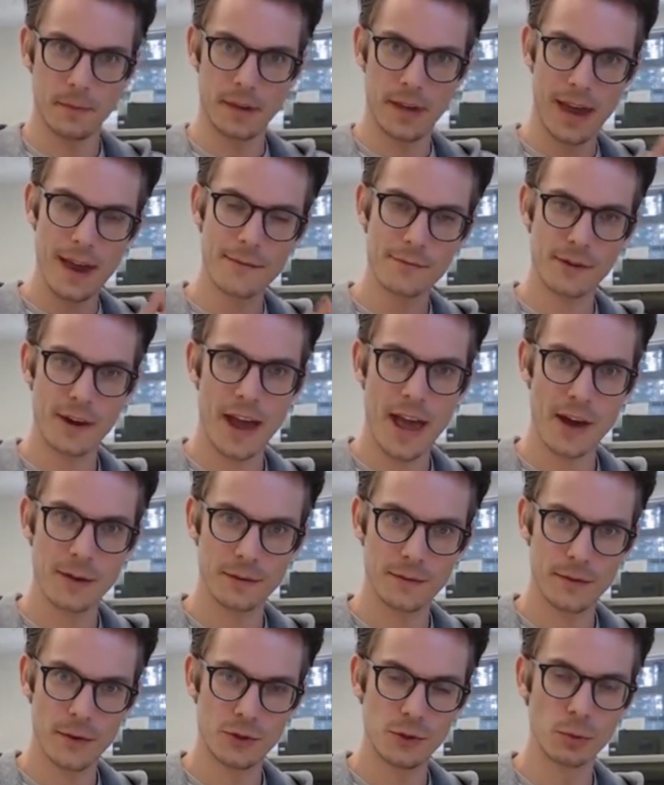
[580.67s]
Get every
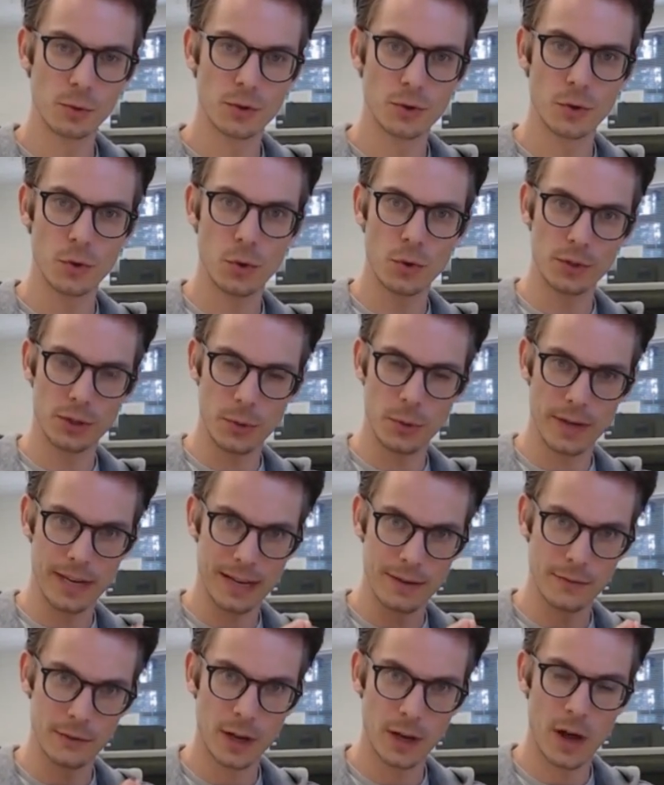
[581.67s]
house virtual tour so we
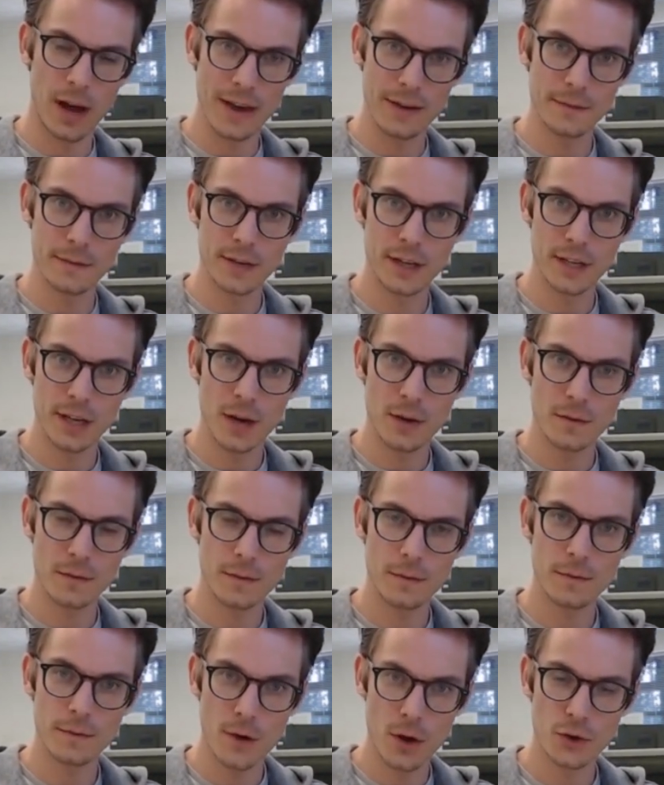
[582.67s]
can have live video
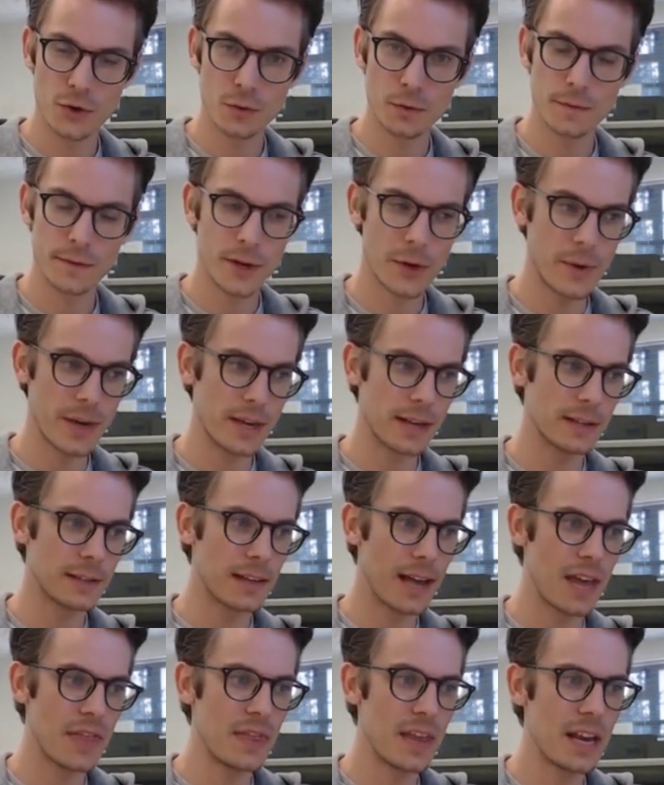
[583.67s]
virtual
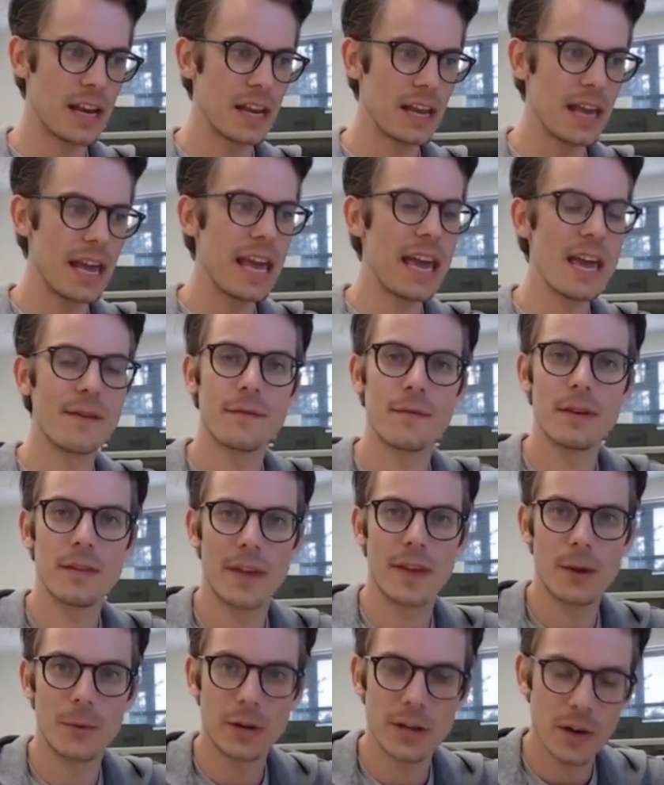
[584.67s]
viewings, and then if
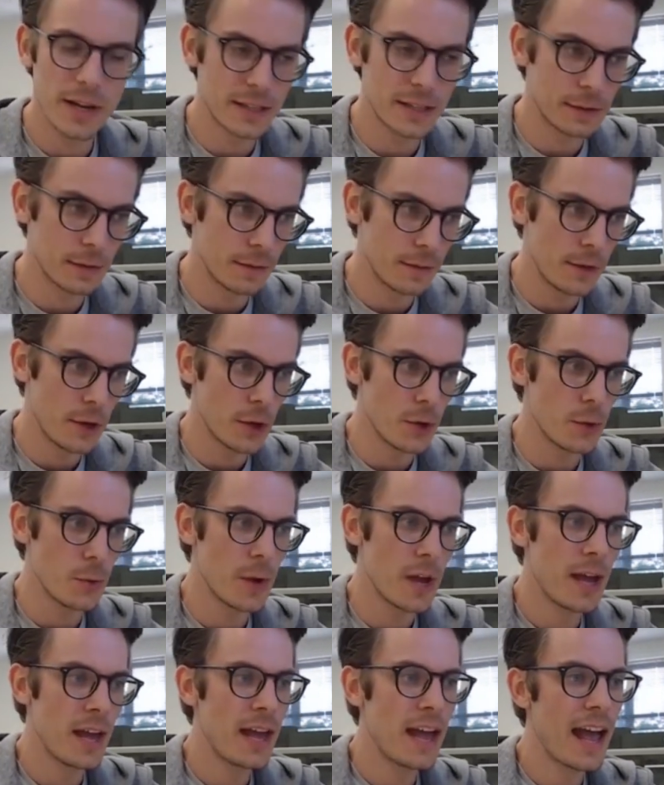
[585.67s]
they would like to
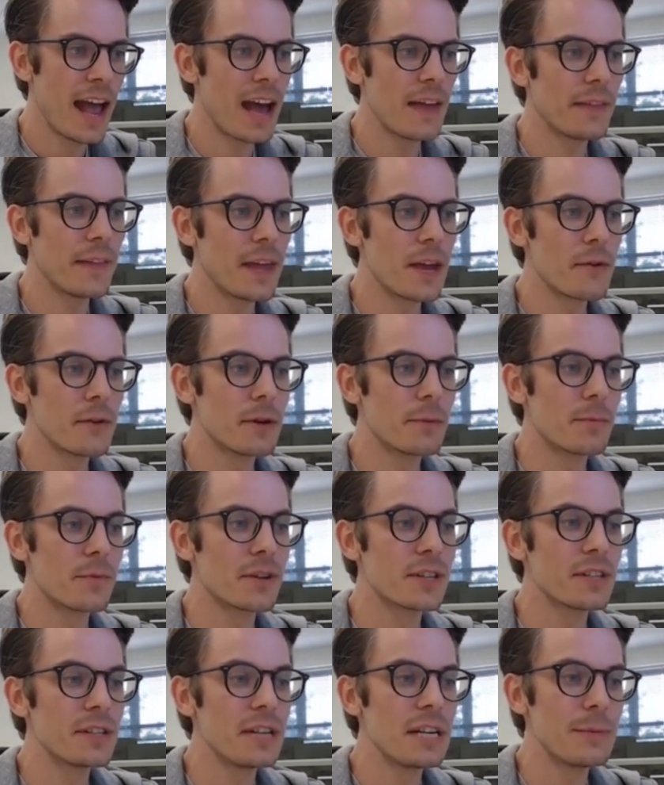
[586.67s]
view and they're in a
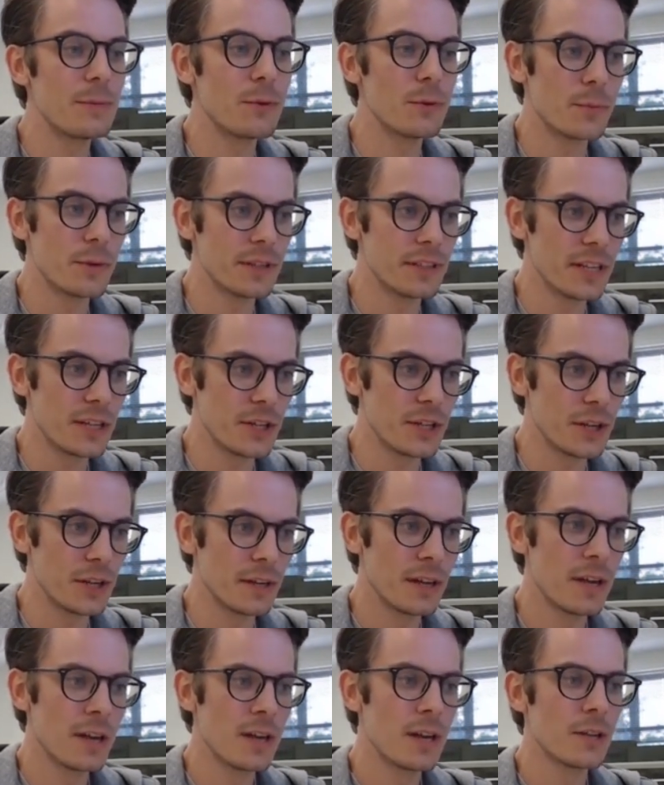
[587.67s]
proceedable
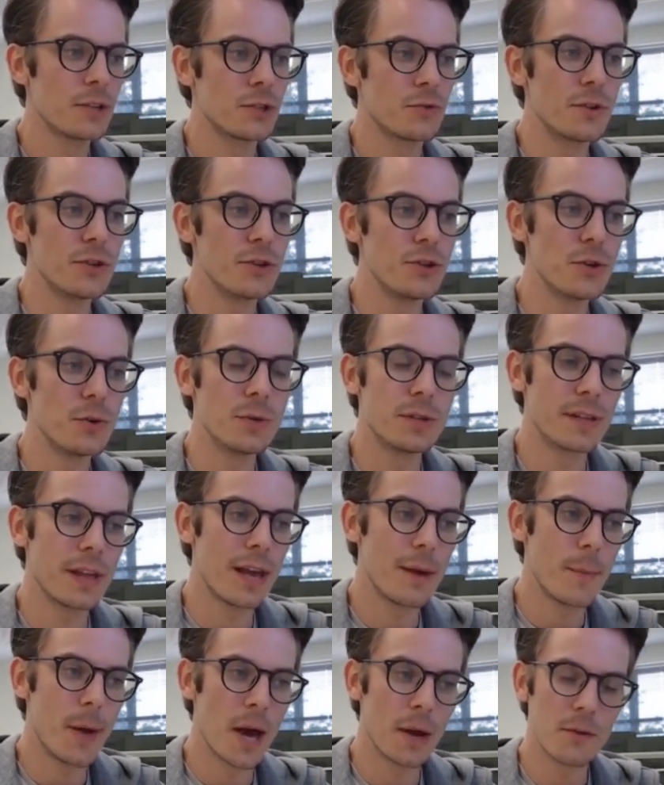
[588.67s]
position to reduce
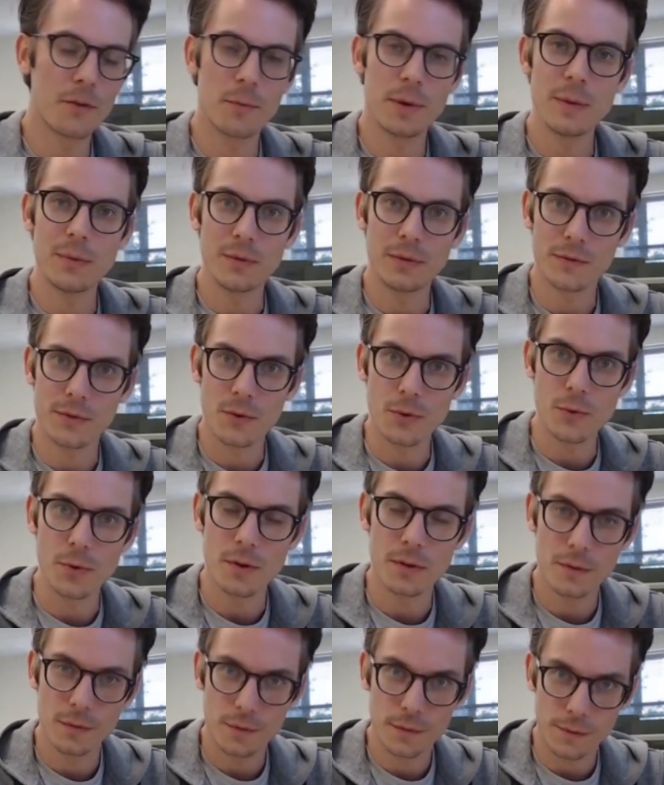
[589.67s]
the amount of people
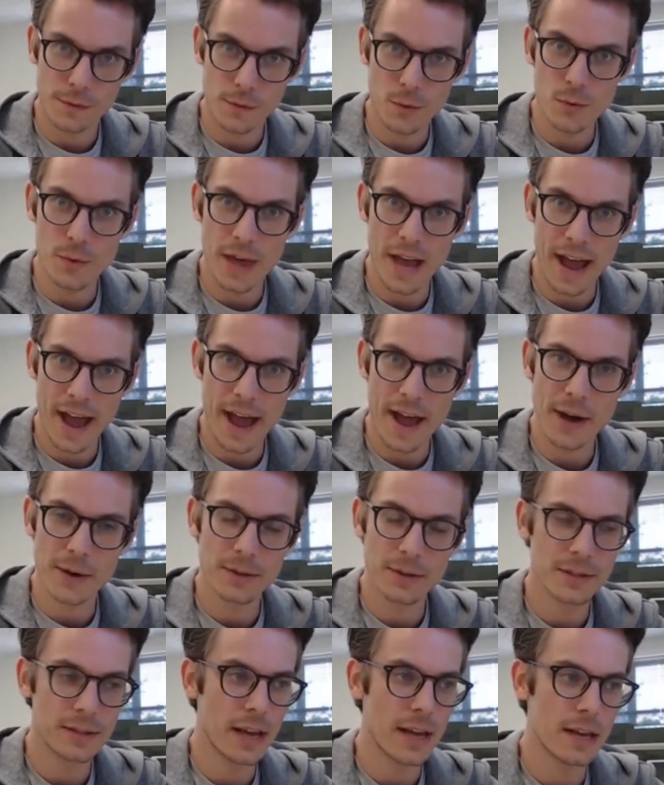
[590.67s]
through their
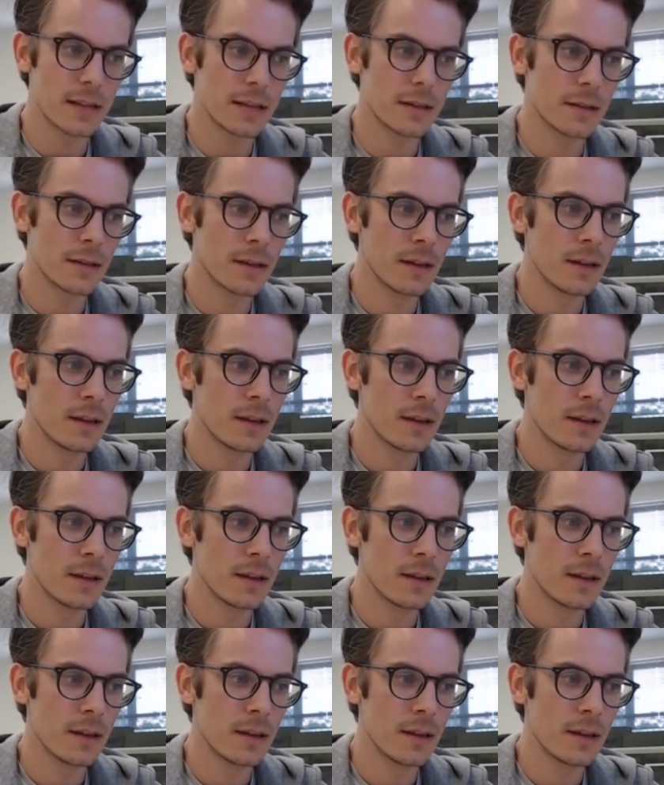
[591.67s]
house, then